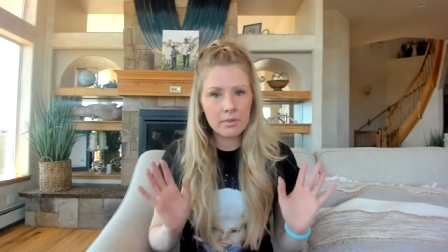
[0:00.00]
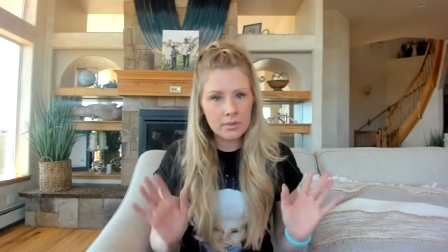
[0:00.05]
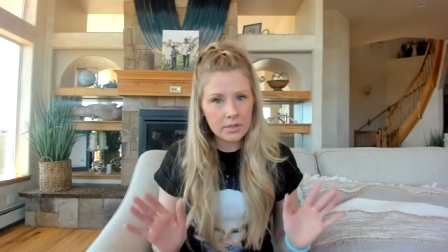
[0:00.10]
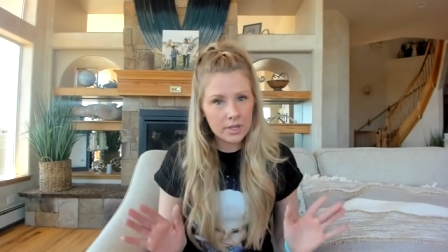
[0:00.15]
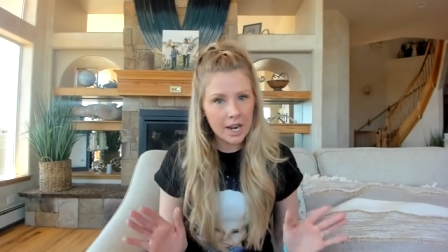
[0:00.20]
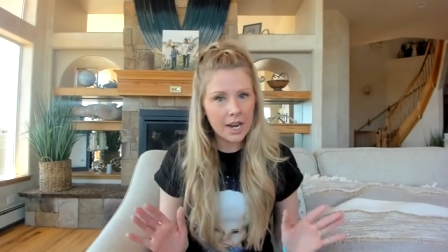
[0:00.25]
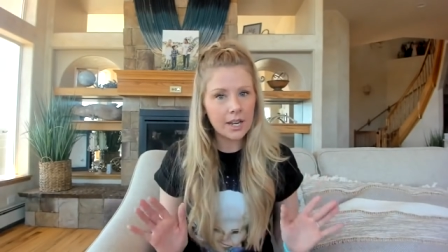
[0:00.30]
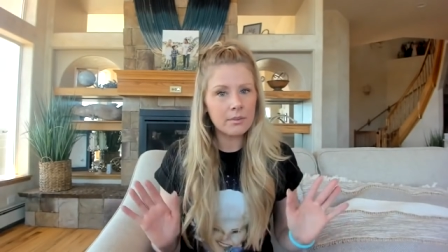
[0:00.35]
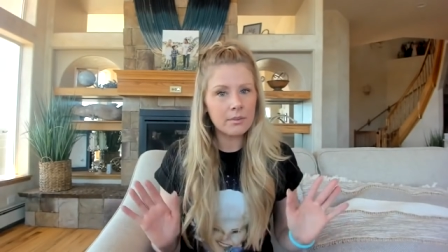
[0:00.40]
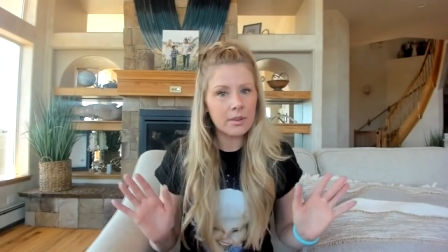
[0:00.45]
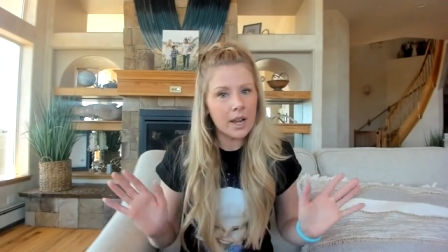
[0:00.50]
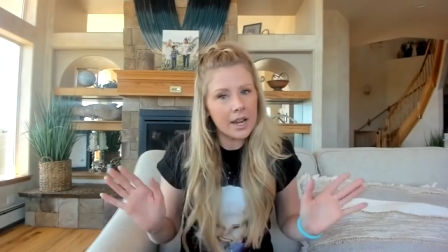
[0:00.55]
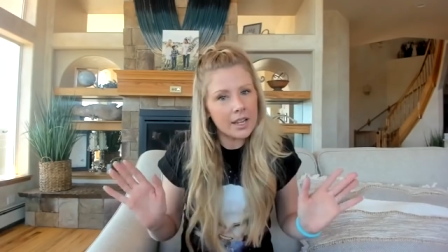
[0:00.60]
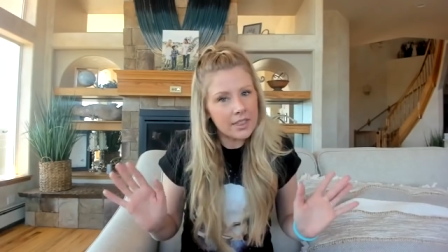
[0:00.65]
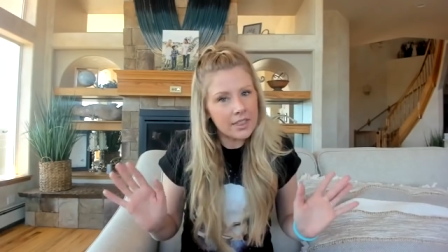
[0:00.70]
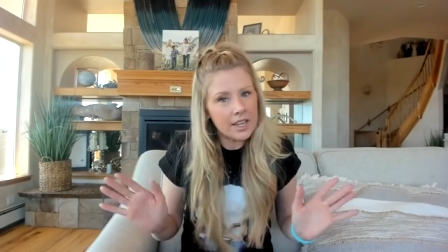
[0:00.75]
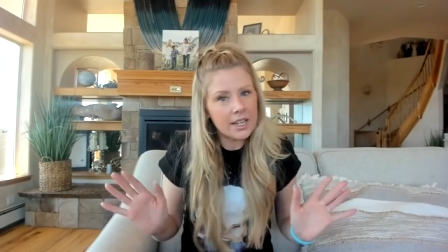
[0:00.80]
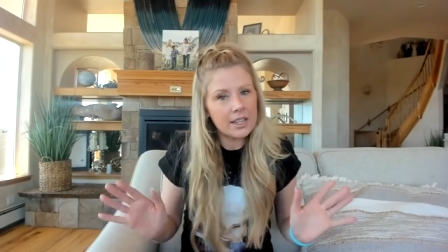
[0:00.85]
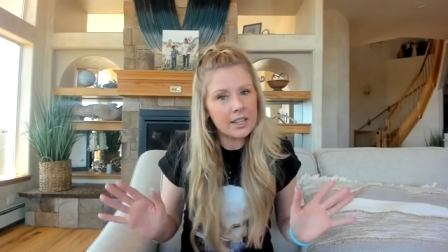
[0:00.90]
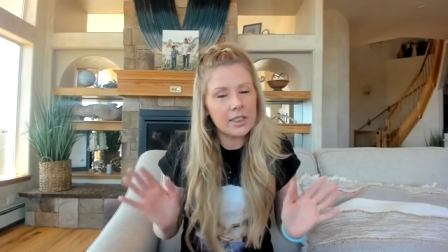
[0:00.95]
I, I
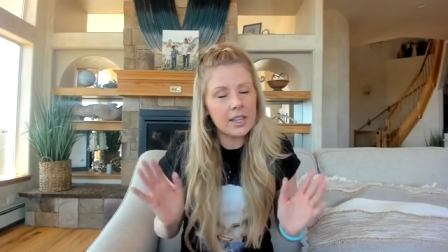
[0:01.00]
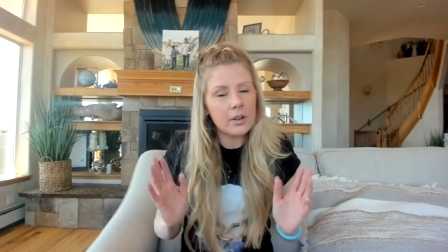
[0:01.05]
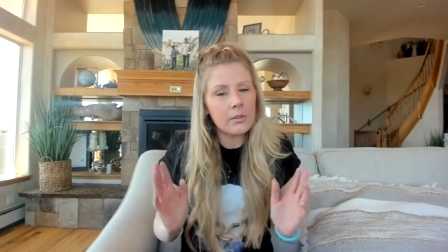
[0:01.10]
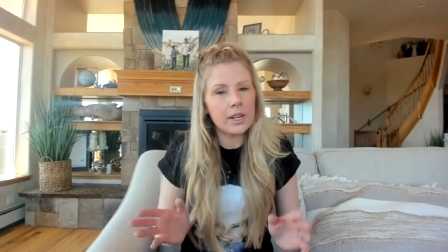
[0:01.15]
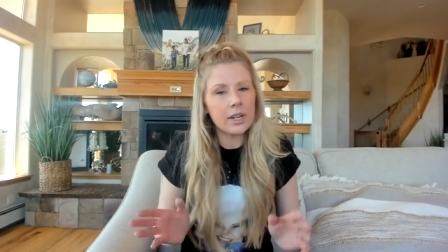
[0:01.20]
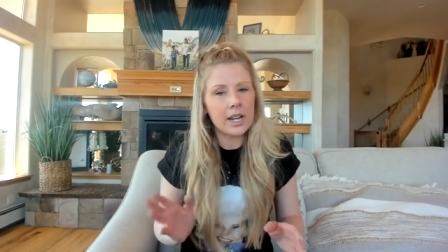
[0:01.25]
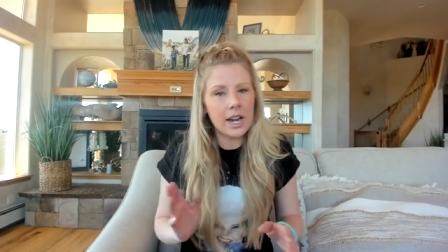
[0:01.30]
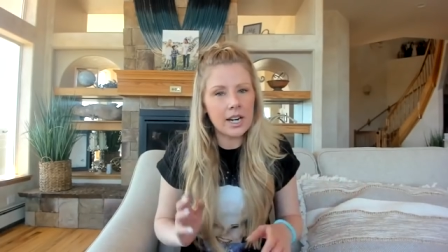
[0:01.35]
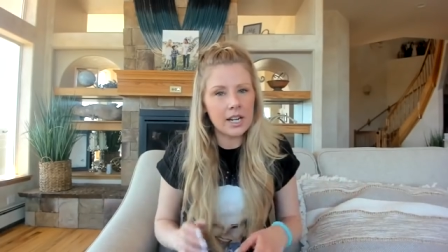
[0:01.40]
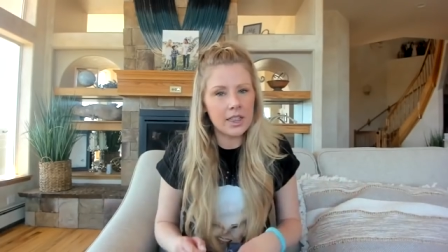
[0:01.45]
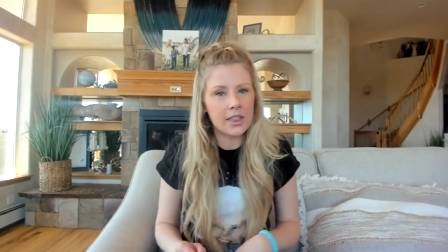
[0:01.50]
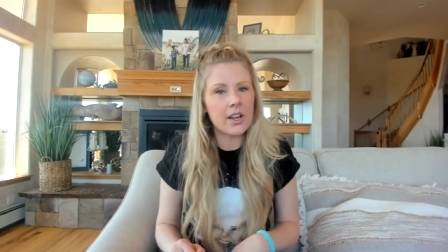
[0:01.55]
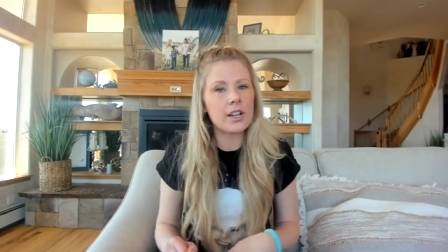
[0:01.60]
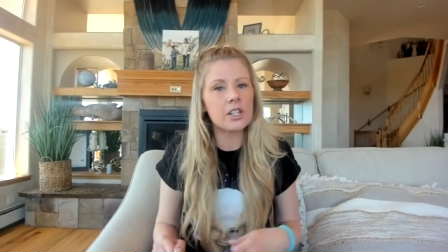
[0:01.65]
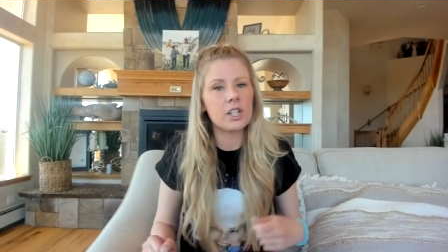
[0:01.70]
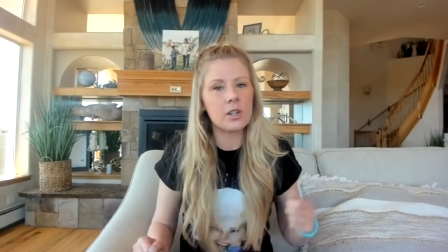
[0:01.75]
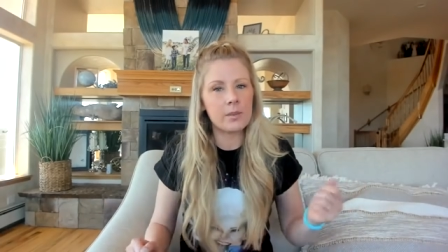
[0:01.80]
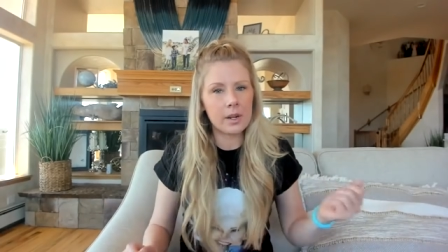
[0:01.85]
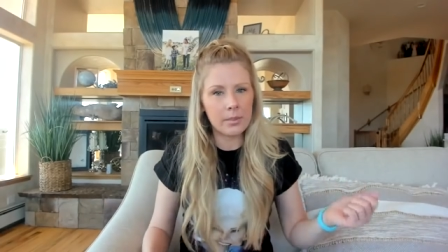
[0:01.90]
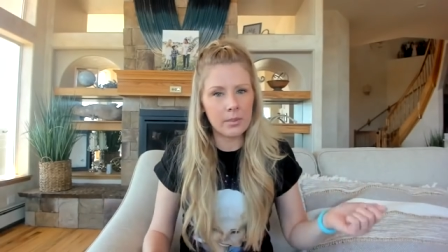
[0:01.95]
think that we kind of thought
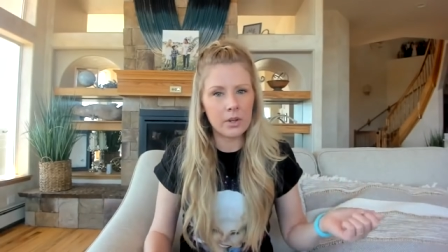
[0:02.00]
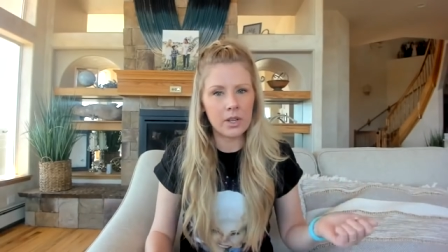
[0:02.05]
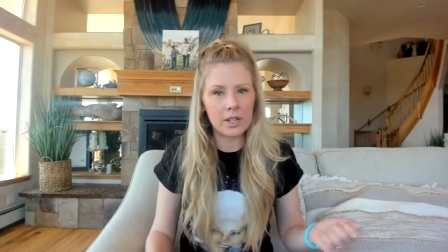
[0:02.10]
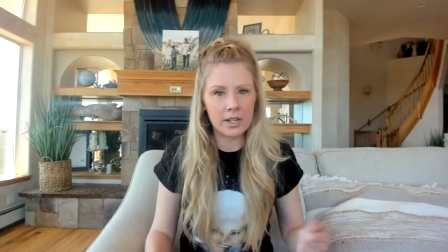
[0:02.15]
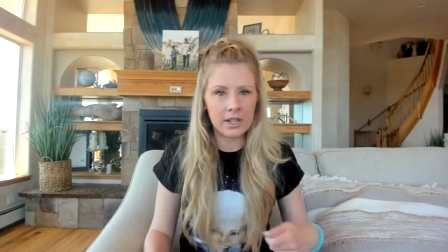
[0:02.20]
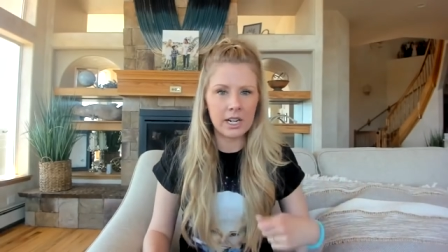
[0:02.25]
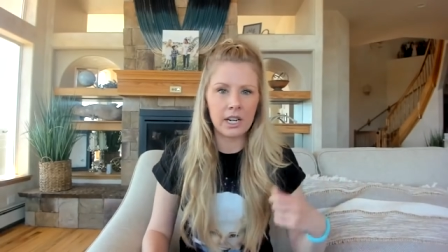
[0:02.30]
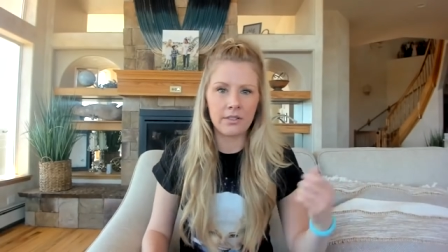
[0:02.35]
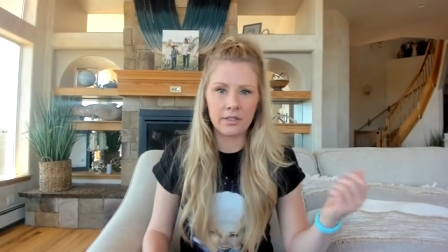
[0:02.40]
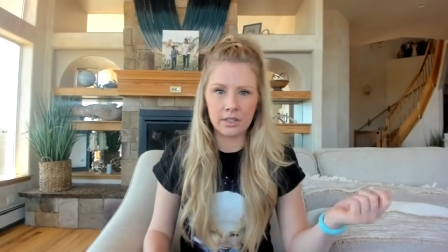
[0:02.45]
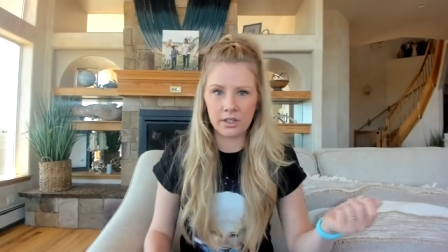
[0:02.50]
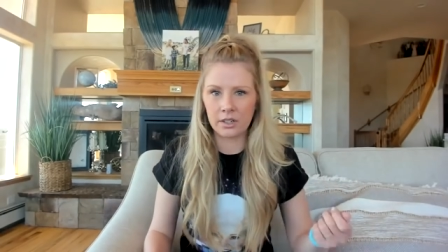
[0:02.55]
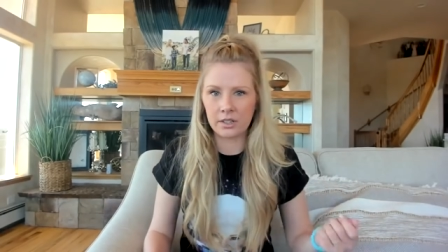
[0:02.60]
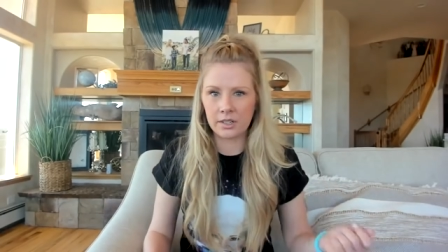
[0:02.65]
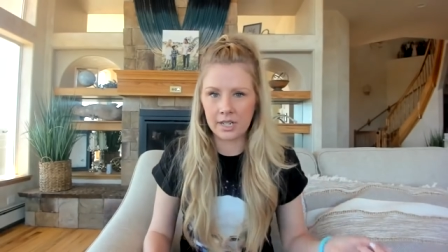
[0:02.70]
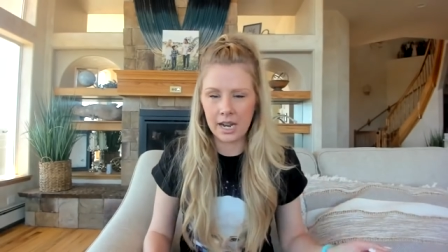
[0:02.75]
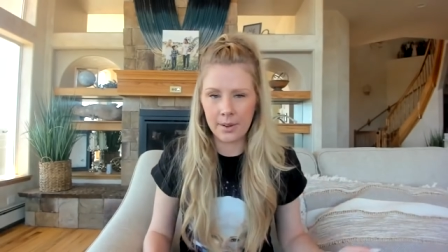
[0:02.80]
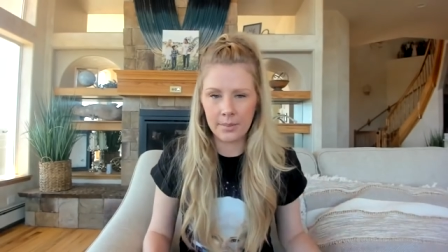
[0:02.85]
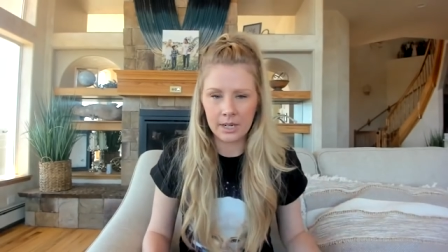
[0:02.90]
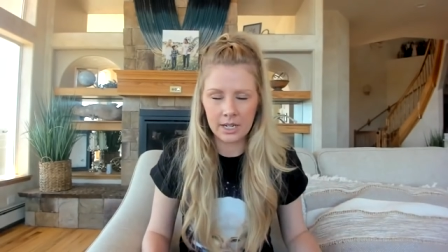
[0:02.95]
she might pull out a knife and start
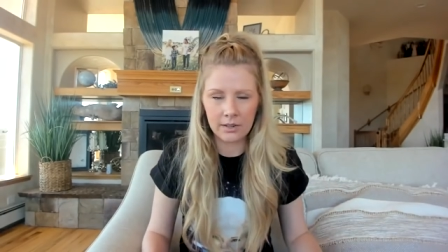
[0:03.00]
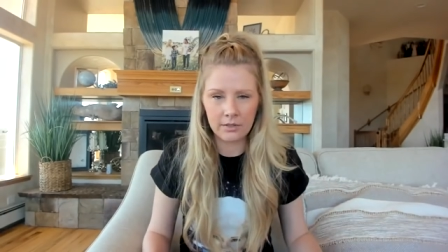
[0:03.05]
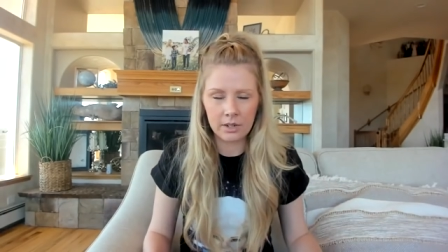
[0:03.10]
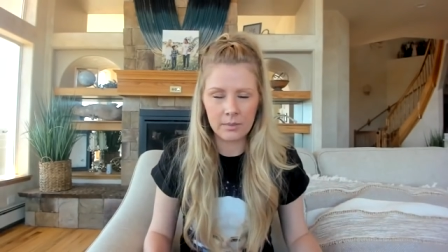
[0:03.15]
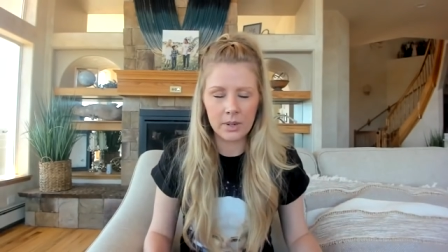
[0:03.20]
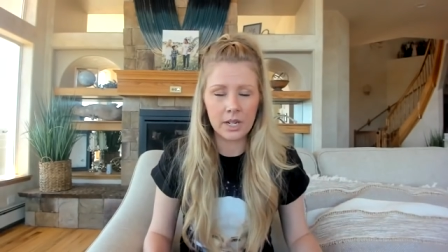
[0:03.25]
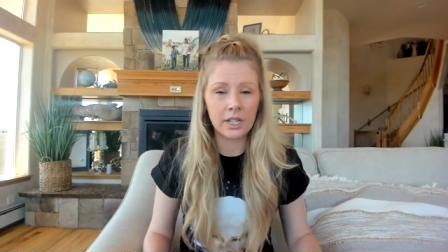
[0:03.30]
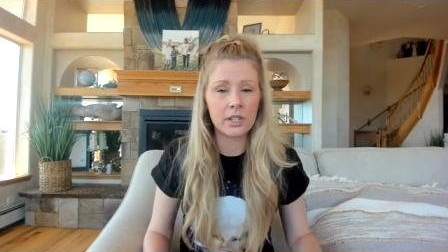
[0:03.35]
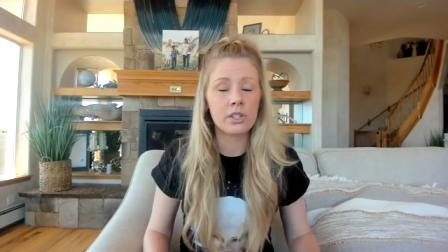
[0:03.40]
stabbing everybody.